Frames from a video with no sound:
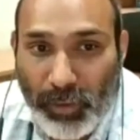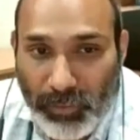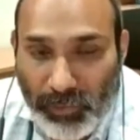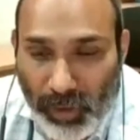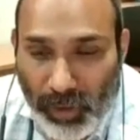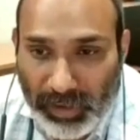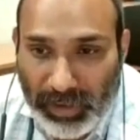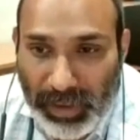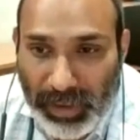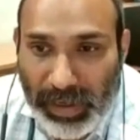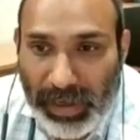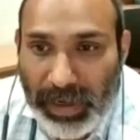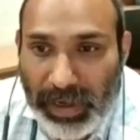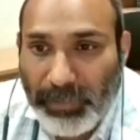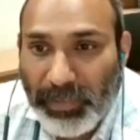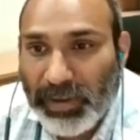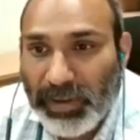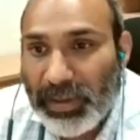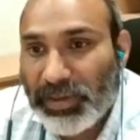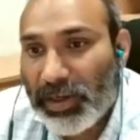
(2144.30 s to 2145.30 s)
what? Delay in
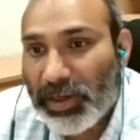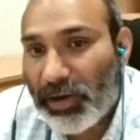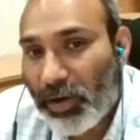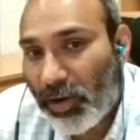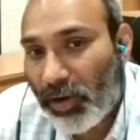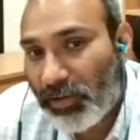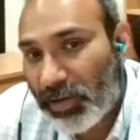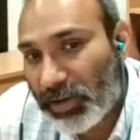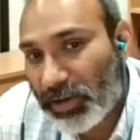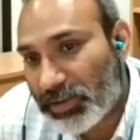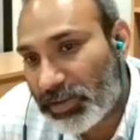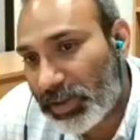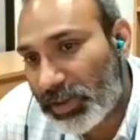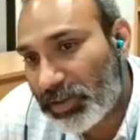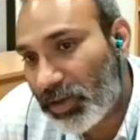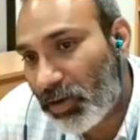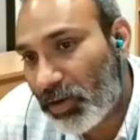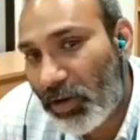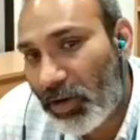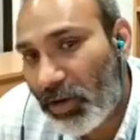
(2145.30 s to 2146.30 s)
possession,
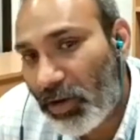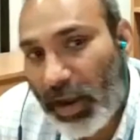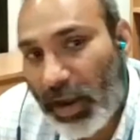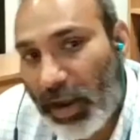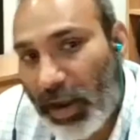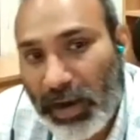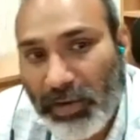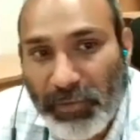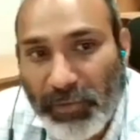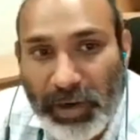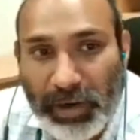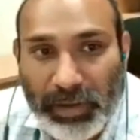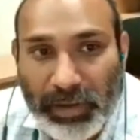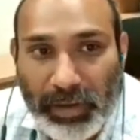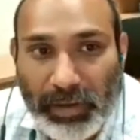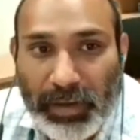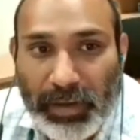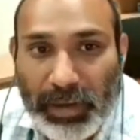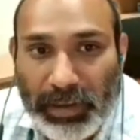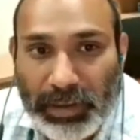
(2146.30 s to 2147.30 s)
non-registration, or unfair thing.
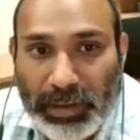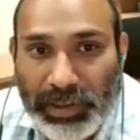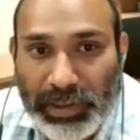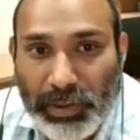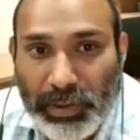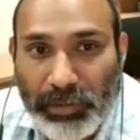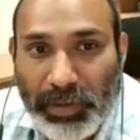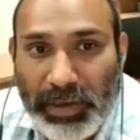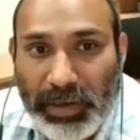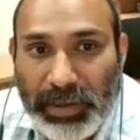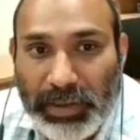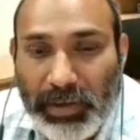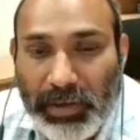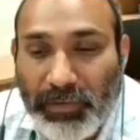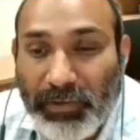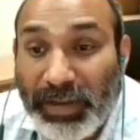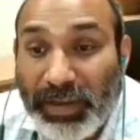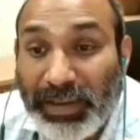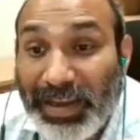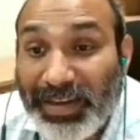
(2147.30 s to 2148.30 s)
Consumer is giving
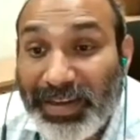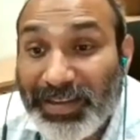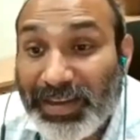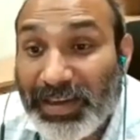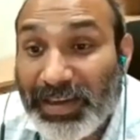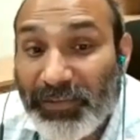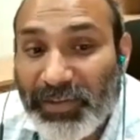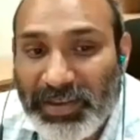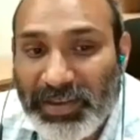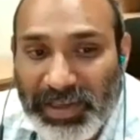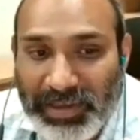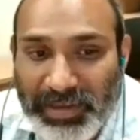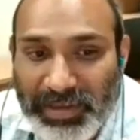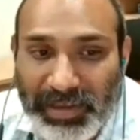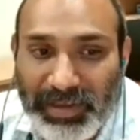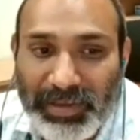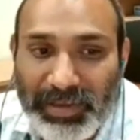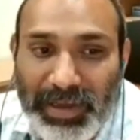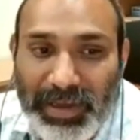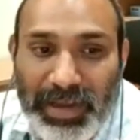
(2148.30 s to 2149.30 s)
when there is a deficiency
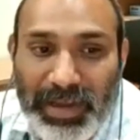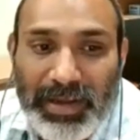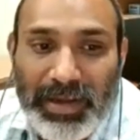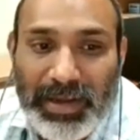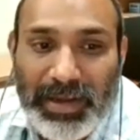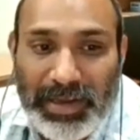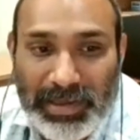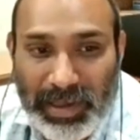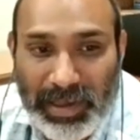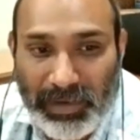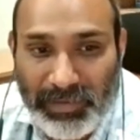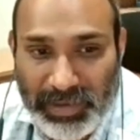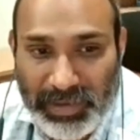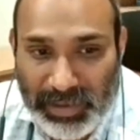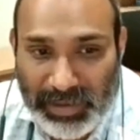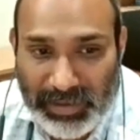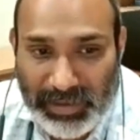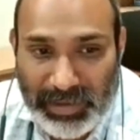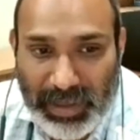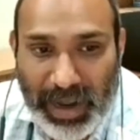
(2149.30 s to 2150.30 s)
in the
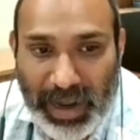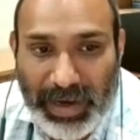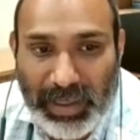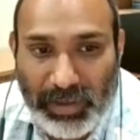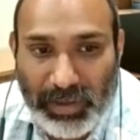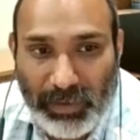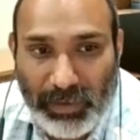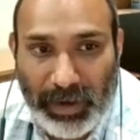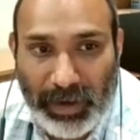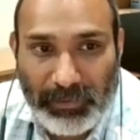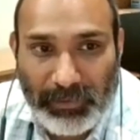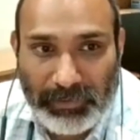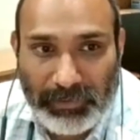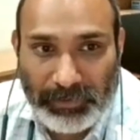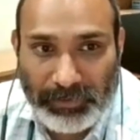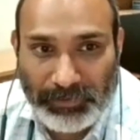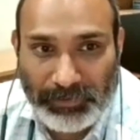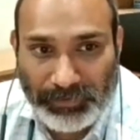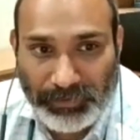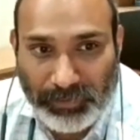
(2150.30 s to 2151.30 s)
services. That's why.
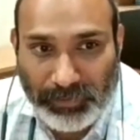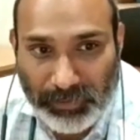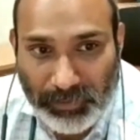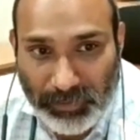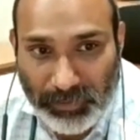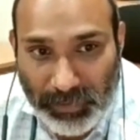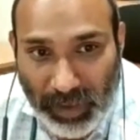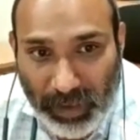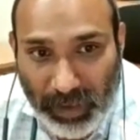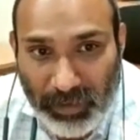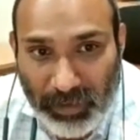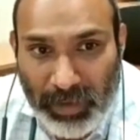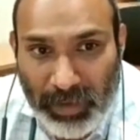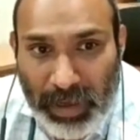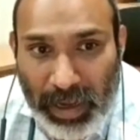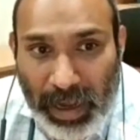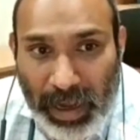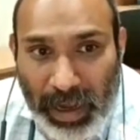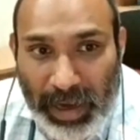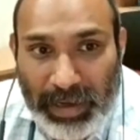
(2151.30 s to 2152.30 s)

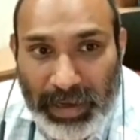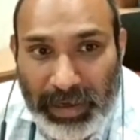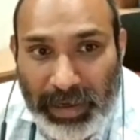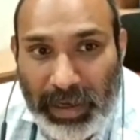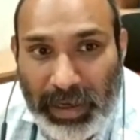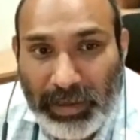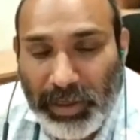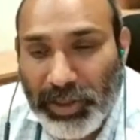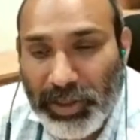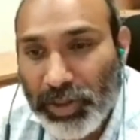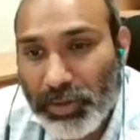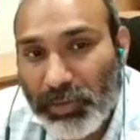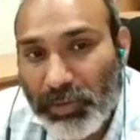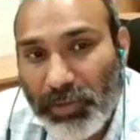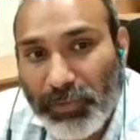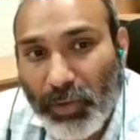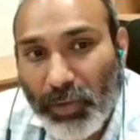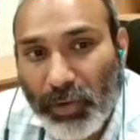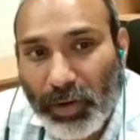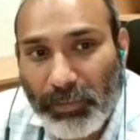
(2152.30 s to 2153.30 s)
And here, Consumer
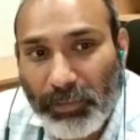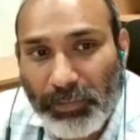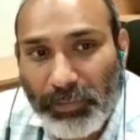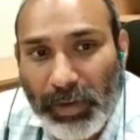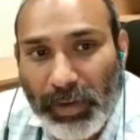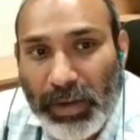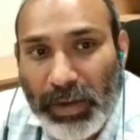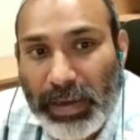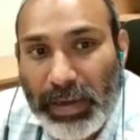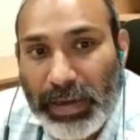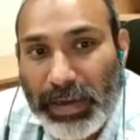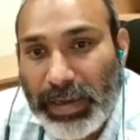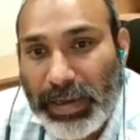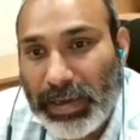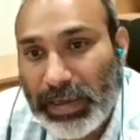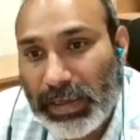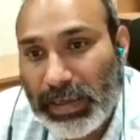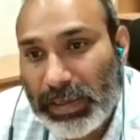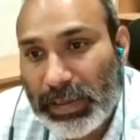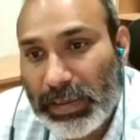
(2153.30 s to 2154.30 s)
Forum
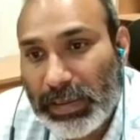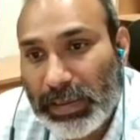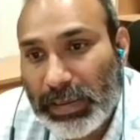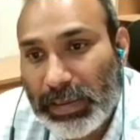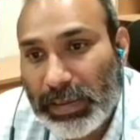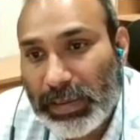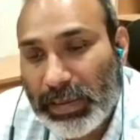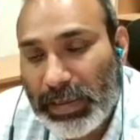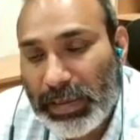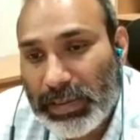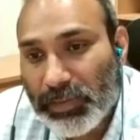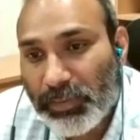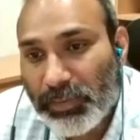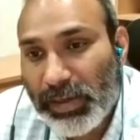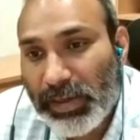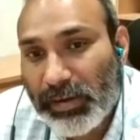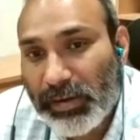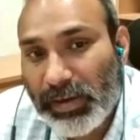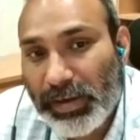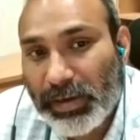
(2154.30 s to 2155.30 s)
is being
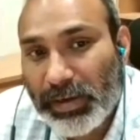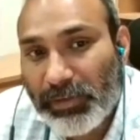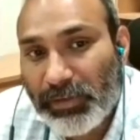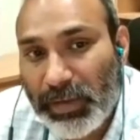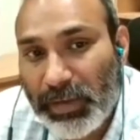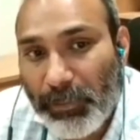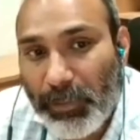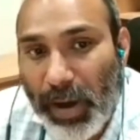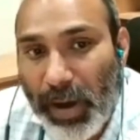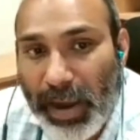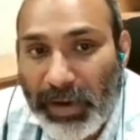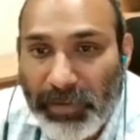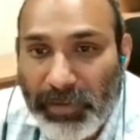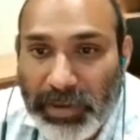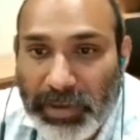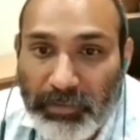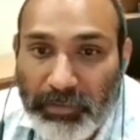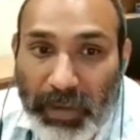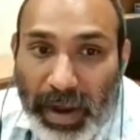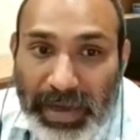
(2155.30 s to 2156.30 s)
related with the buyer, which
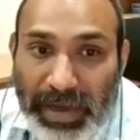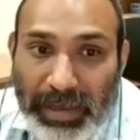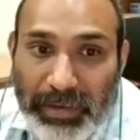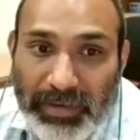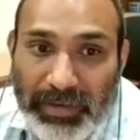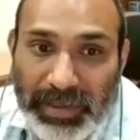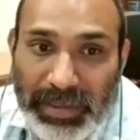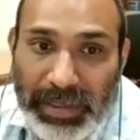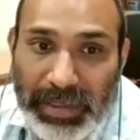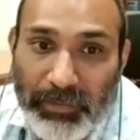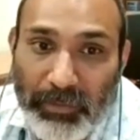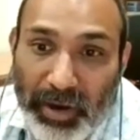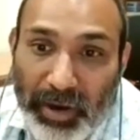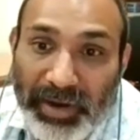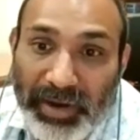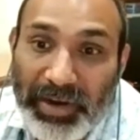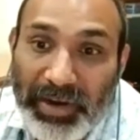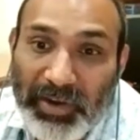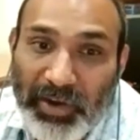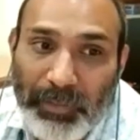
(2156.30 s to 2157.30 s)
might seek
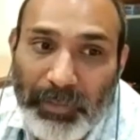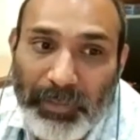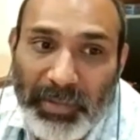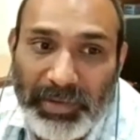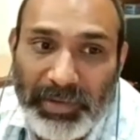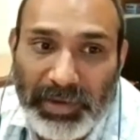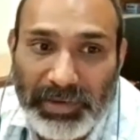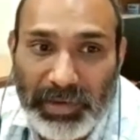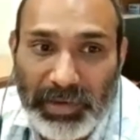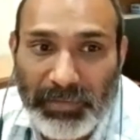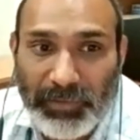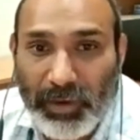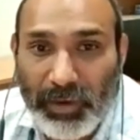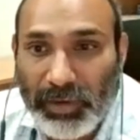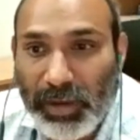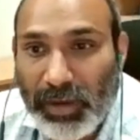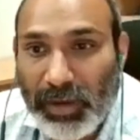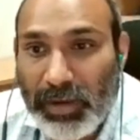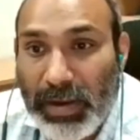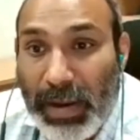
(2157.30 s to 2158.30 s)
monetary compensation for
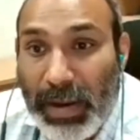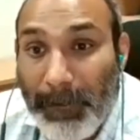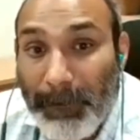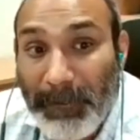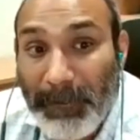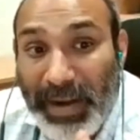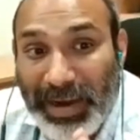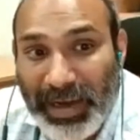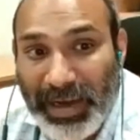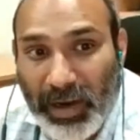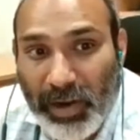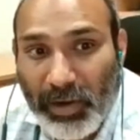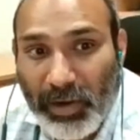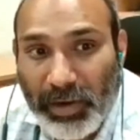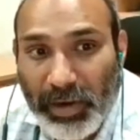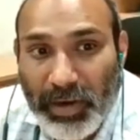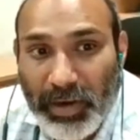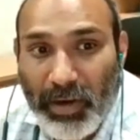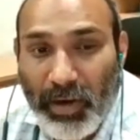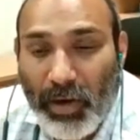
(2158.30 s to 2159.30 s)
the mental
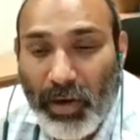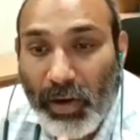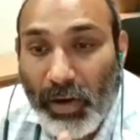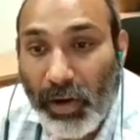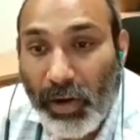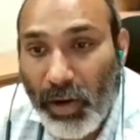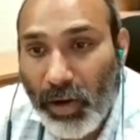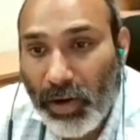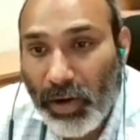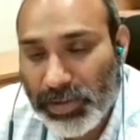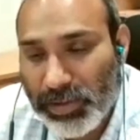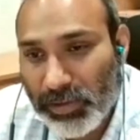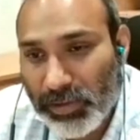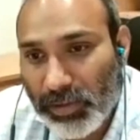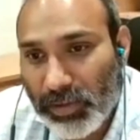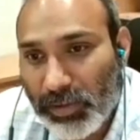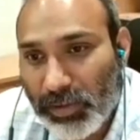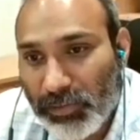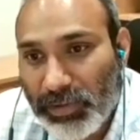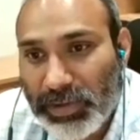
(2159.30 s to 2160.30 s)
agony or loss
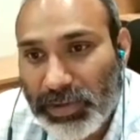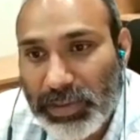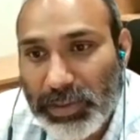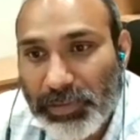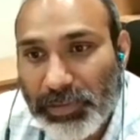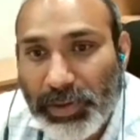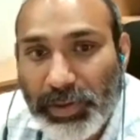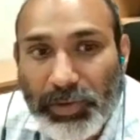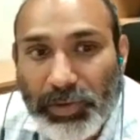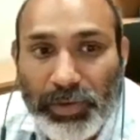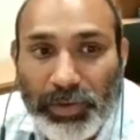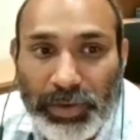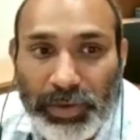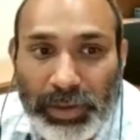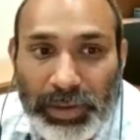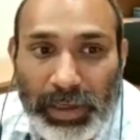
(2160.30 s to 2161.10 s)
which has been due to the